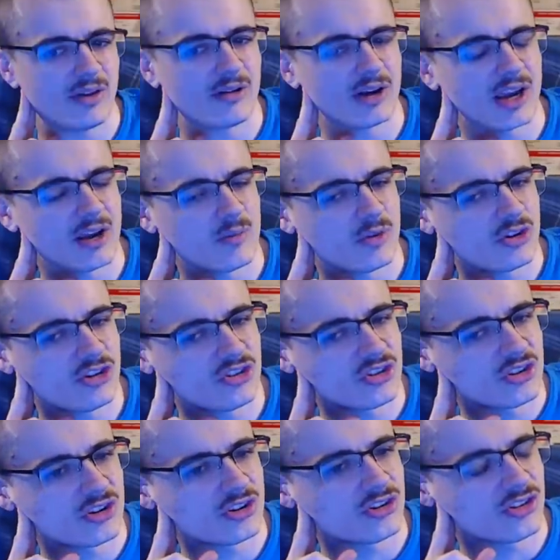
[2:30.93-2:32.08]
there again, which isn't
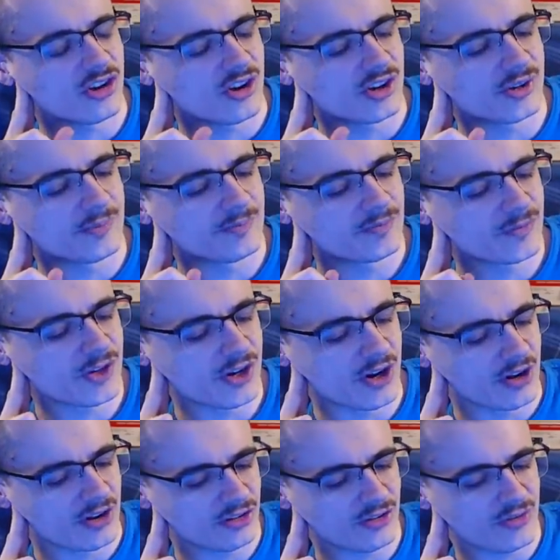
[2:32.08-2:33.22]
a good sign, you know,
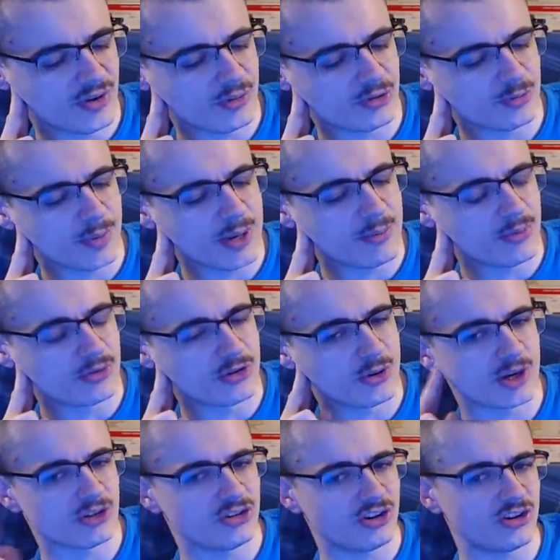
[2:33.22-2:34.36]
because if it was people
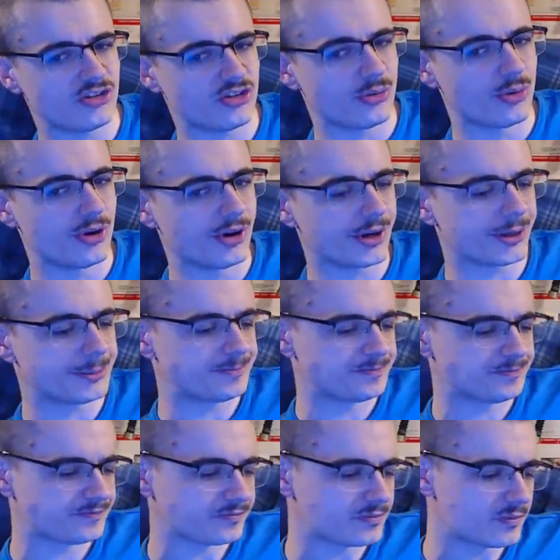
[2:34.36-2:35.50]
doing essential work,
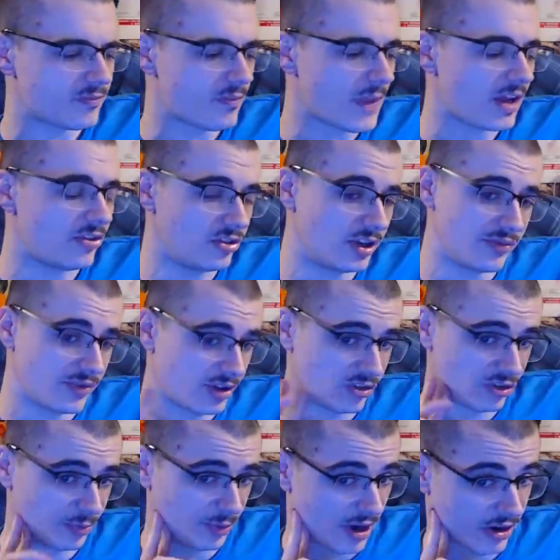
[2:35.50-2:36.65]
delivering
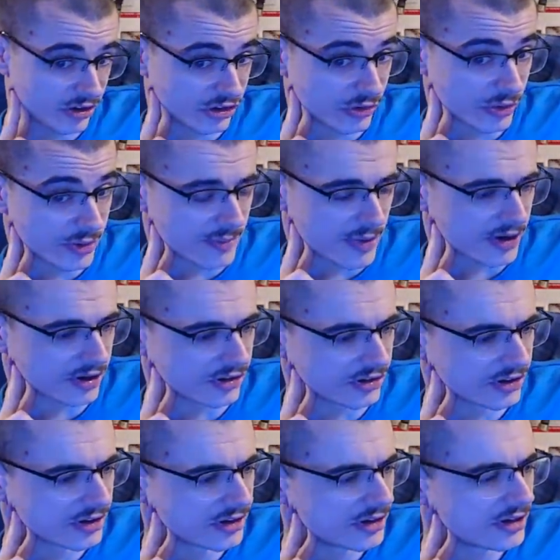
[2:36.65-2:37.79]
supplies, you wouldn't mind.
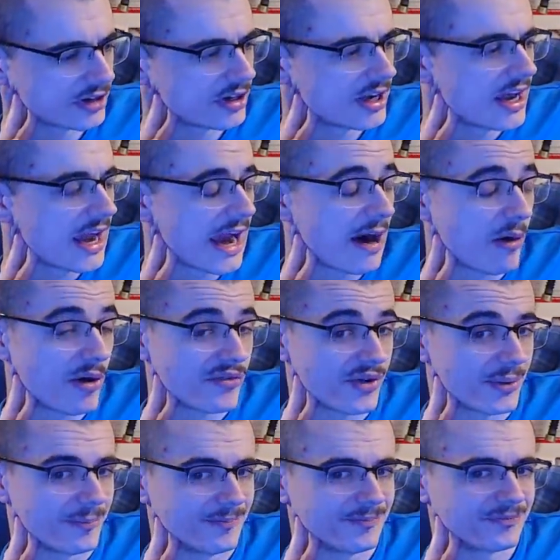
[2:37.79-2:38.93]

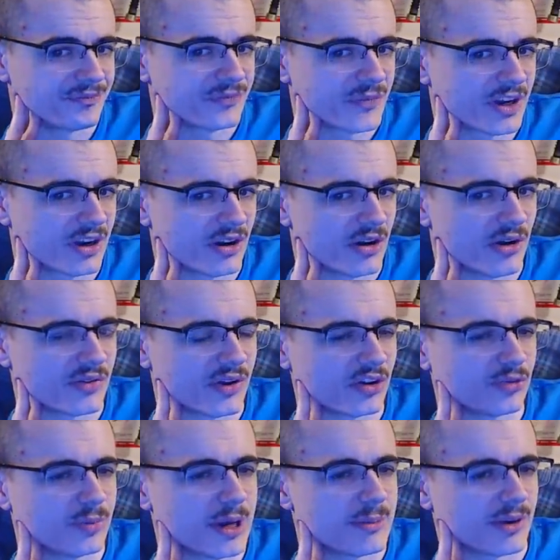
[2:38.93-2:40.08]
However, a lot of those
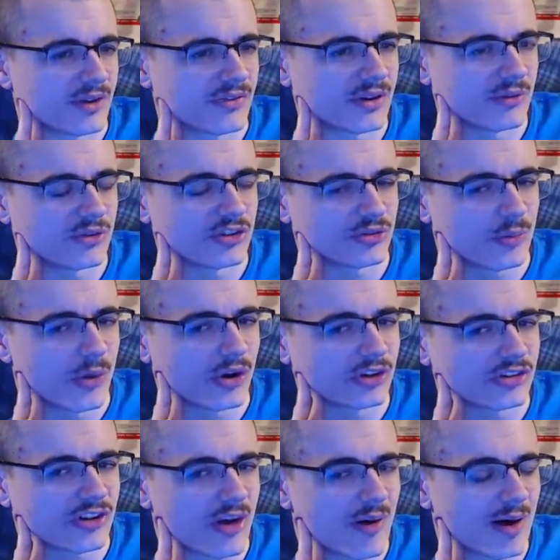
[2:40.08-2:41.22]
people, I think, were just wanting
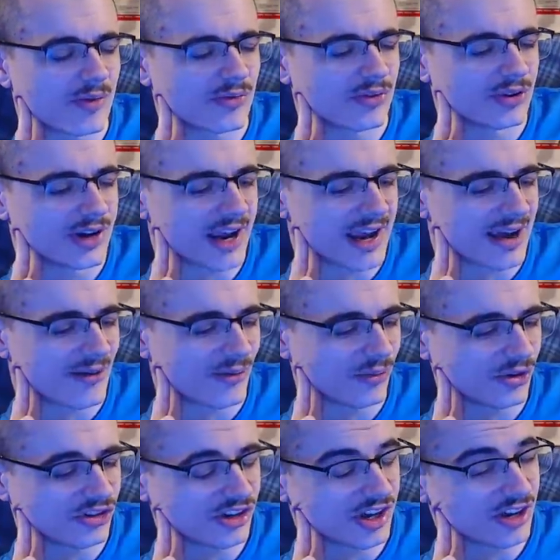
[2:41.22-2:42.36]
to go out for a day out,
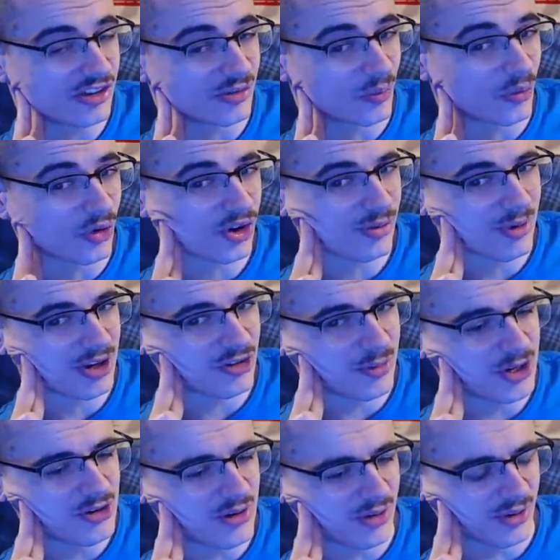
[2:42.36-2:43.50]
which isn't what you're meant to be
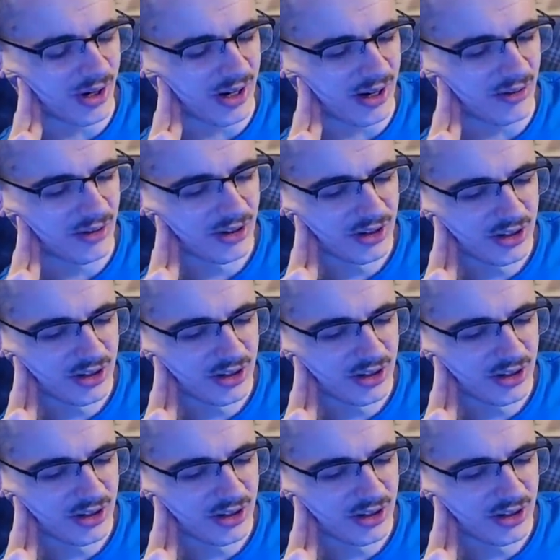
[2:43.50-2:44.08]
doing right now.